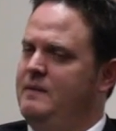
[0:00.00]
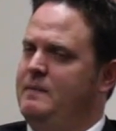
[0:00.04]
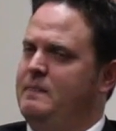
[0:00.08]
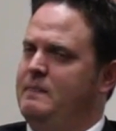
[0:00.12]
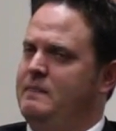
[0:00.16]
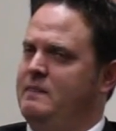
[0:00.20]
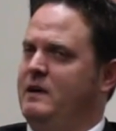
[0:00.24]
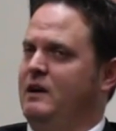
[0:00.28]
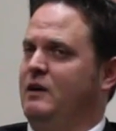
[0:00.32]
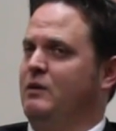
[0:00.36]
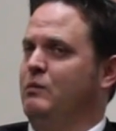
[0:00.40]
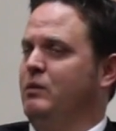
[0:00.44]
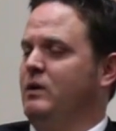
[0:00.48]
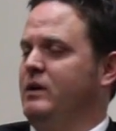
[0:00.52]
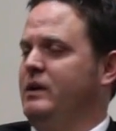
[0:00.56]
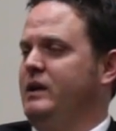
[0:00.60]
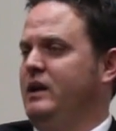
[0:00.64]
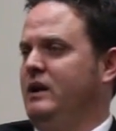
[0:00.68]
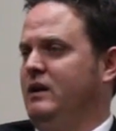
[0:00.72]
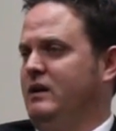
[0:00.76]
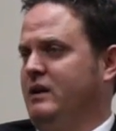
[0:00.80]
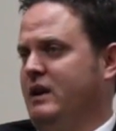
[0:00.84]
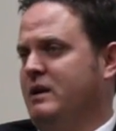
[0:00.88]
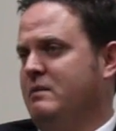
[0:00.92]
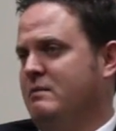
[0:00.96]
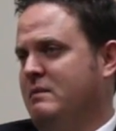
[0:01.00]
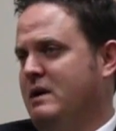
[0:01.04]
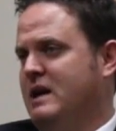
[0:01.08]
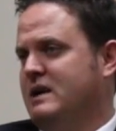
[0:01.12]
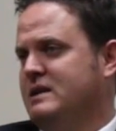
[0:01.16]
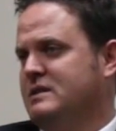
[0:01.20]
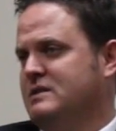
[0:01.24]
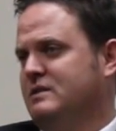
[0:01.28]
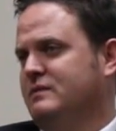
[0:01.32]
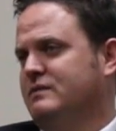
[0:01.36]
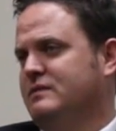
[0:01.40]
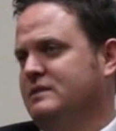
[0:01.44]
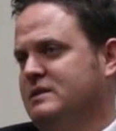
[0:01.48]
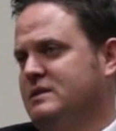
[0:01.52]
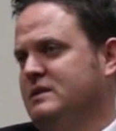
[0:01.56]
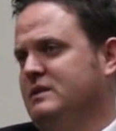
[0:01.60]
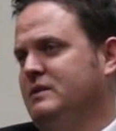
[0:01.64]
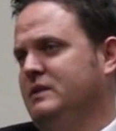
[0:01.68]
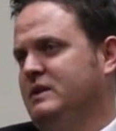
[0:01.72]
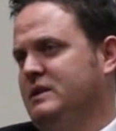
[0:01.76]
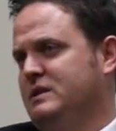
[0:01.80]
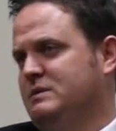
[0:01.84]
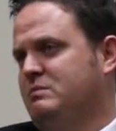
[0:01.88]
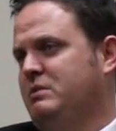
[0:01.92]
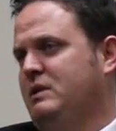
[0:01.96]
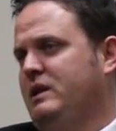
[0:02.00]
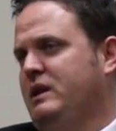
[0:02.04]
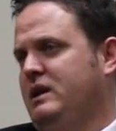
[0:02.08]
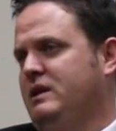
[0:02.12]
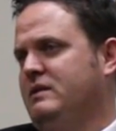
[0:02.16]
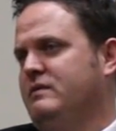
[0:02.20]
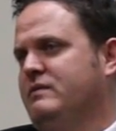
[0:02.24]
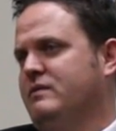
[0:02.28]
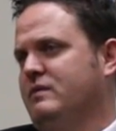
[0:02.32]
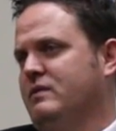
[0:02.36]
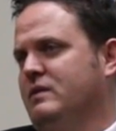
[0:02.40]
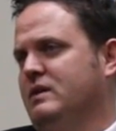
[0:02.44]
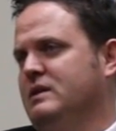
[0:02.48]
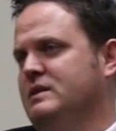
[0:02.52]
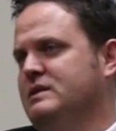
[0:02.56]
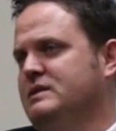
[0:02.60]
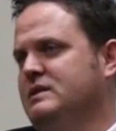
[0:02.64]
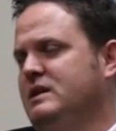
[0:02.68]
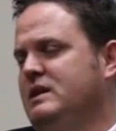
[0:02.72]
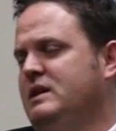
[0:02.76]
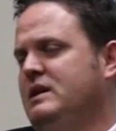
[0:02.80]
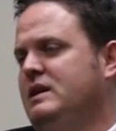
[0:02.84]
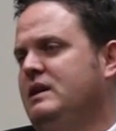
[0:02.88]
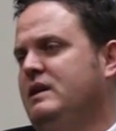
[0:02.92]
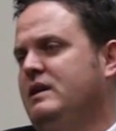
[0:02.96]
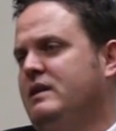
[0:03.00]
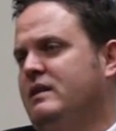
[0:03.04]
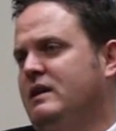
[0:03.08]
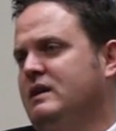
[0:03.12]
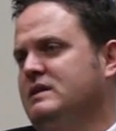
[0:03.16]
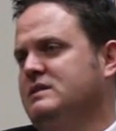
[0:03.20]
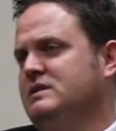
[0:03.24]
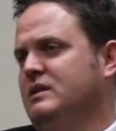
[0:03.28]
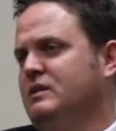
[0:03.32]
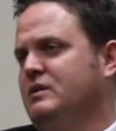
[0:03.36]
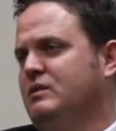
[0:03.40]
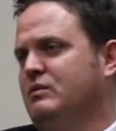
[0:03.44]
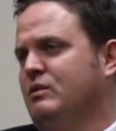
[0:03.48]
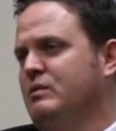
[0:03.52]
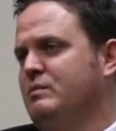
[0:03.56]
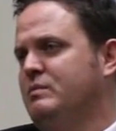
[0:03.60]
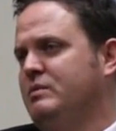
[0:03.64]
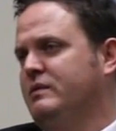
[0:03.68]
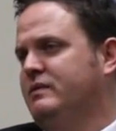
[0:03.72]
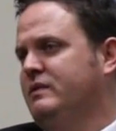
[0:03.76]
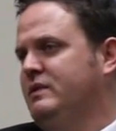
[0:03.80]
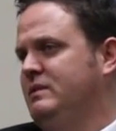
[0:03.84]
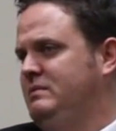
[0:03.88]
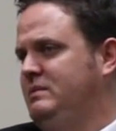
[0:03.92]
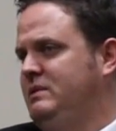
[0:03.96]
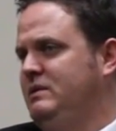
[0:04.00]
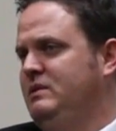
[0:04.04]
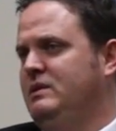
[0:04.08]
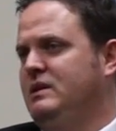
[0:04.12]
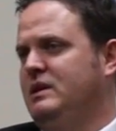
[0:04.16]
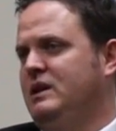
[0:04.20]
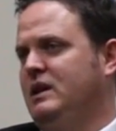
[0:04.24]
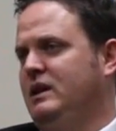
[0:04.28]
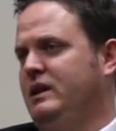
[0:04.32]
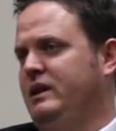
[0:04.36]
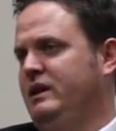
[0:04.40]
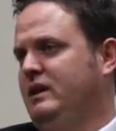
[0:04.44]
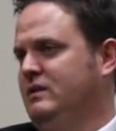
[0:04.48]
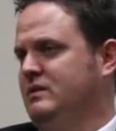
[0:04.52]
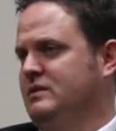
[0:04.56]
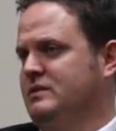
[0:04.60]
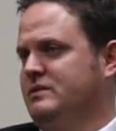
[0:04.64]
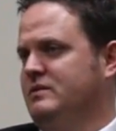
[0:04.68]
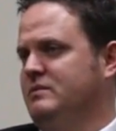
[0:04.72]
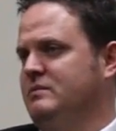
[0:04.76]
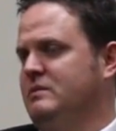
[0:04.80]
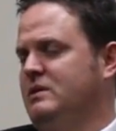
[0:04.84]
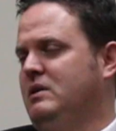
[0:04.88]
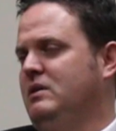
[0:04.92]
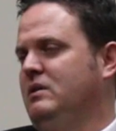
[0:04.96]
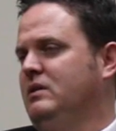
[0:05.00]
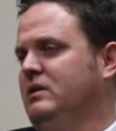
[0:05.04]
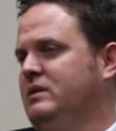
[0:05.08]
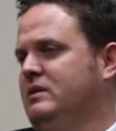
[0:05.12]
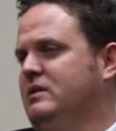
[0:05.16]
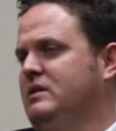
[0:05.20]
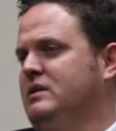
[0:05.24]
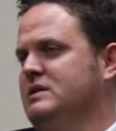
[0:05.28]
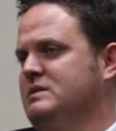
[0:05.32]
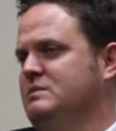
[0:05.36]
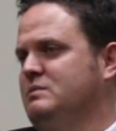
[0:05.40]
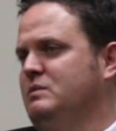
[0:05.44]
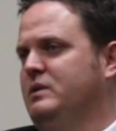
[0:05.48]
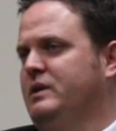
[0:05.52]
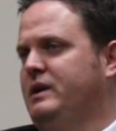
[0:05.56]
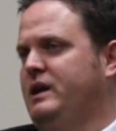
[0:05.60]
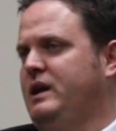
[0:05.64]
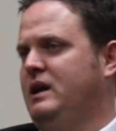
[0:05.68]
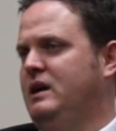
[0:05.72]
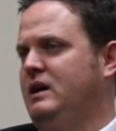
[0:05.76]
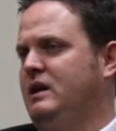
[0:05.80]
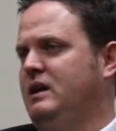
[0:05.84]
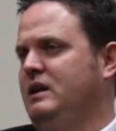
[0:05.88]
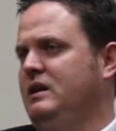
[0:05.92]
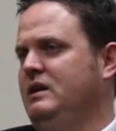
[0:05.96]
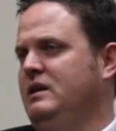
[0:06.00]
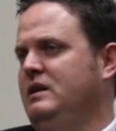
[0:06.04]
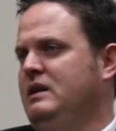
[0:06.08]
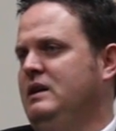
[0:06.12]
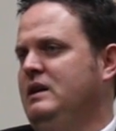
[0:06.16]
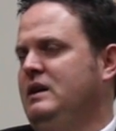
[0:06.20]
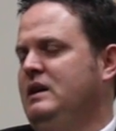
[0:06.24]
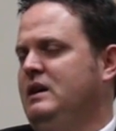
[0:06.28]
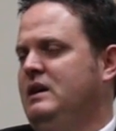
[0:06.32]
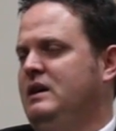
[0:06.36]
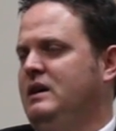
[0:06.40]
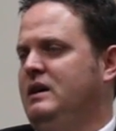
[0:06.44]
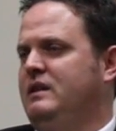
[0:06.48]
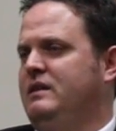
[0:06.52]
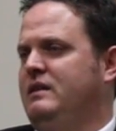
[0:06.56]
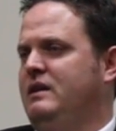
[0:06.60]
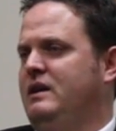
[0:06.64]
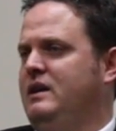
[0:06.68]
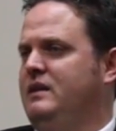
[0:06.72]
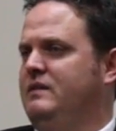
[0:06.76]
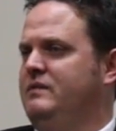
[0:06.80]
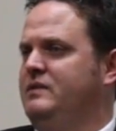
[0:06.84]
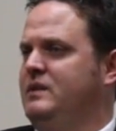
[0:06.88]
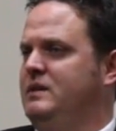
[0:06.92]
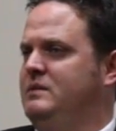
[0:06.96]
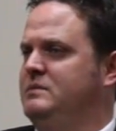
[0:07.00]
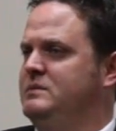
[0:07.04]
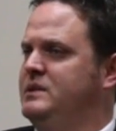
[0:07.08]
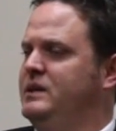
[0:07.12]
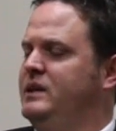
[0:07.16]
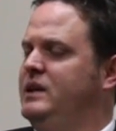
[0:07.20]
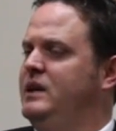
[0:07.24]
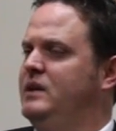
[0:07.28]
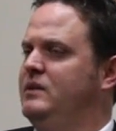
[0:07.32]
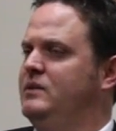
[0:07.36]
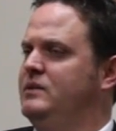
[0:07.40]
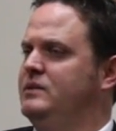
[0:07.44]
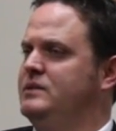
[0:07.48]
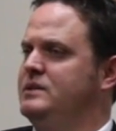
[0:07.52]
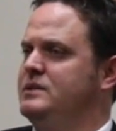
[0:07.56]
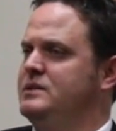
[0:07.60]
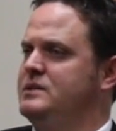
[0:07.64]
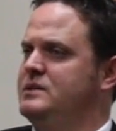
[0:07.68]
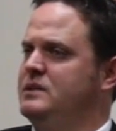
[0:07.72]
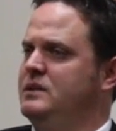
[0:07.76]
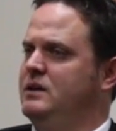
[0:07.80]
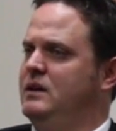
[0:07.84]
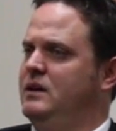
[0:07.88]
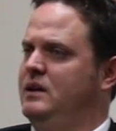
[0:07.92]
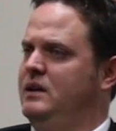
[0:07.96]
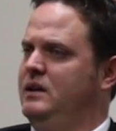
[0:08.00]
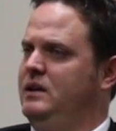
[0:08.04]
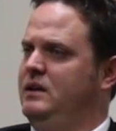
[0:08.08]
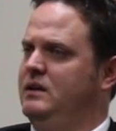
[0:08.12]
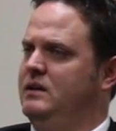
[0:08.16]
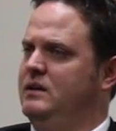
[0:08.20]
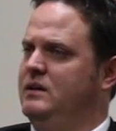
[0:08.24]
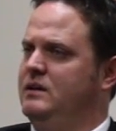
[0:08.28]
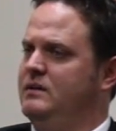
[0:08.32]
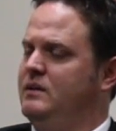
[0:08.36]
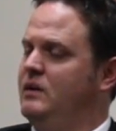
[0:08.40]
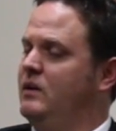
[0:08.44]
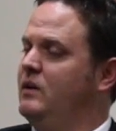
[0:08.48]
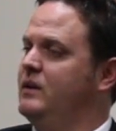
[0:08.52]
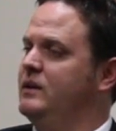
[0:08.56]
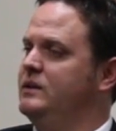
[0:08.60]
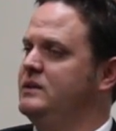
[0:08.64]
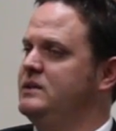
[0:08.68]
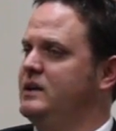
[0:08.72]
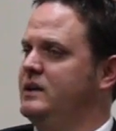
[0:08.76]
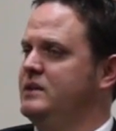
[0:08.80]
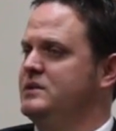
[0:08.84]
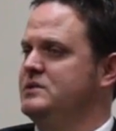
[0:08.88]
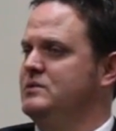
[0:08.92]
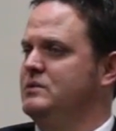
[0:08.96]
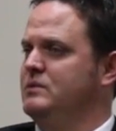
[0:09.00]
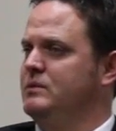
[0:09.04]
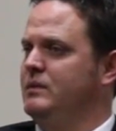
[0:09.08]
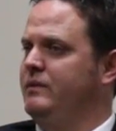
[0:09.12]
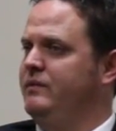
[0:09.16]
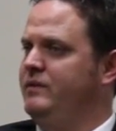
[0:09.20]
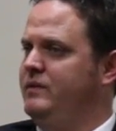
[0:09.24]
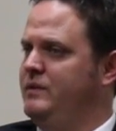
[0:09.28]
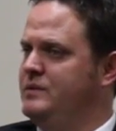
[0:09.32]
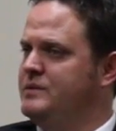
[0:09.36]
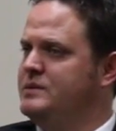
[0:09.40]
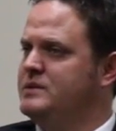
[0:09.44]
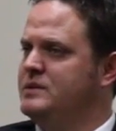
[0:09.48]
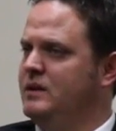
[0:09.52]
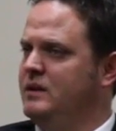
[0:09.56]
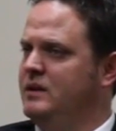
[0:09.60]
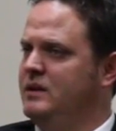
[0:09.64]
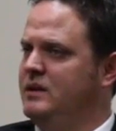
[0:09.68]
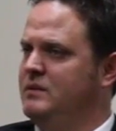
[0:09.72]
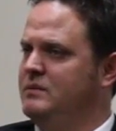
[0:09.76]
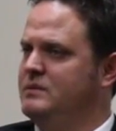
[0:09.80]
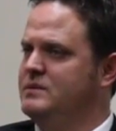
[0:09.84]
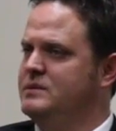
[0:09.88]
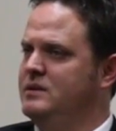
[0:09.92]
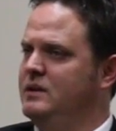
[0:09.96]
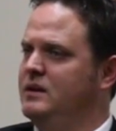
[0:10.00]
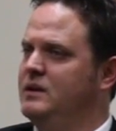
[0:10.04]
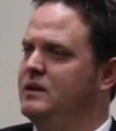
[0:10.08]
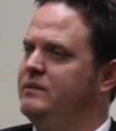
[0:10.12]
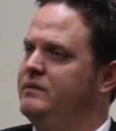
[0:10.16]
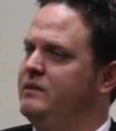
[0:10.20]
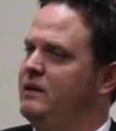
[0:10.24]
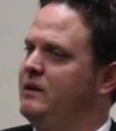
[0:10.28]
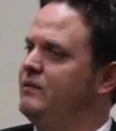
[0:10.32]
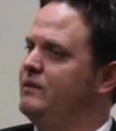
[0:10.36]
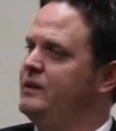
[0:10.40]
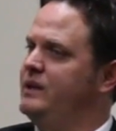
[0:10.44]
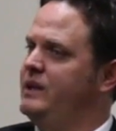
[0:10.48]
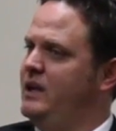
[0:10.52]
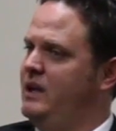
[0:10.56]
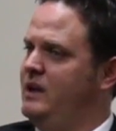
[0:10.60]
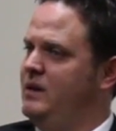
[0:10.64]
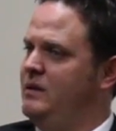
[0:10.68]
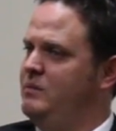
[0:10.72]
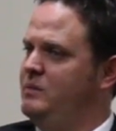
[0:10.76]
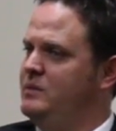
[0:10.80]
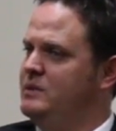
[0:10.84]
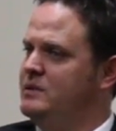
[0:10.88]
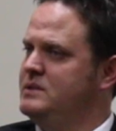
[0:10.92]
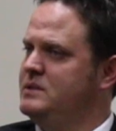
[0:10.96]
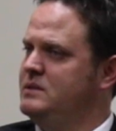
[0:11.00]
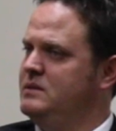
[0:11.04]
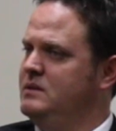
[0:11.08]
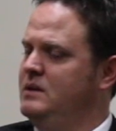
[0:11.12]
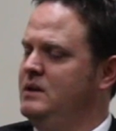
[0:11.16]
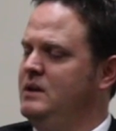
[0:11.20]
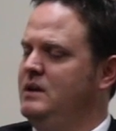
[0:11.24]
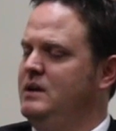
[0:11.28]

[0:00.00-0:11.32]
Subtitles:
And they're working on a master facilities plan for us. That's a group of community leaders from all across Moore County, and they have come together to study an architectural review study that was done of every campus,